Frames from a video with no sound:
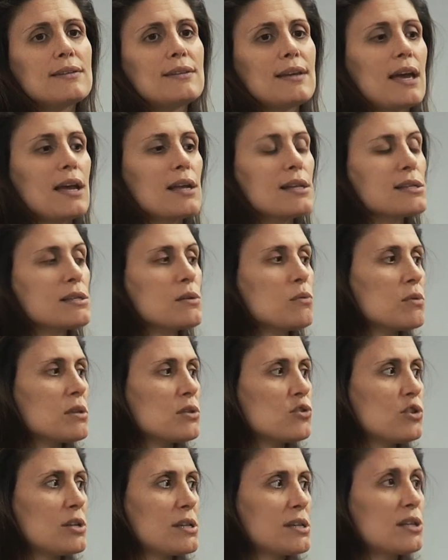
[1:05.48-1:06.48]
text
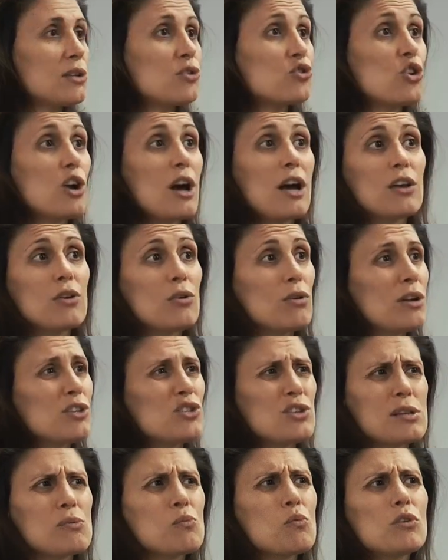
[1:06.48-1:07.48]
was just a trial. I
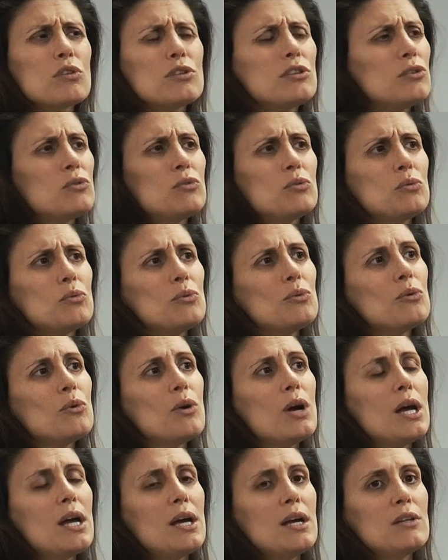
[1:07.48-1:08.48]
just wanted to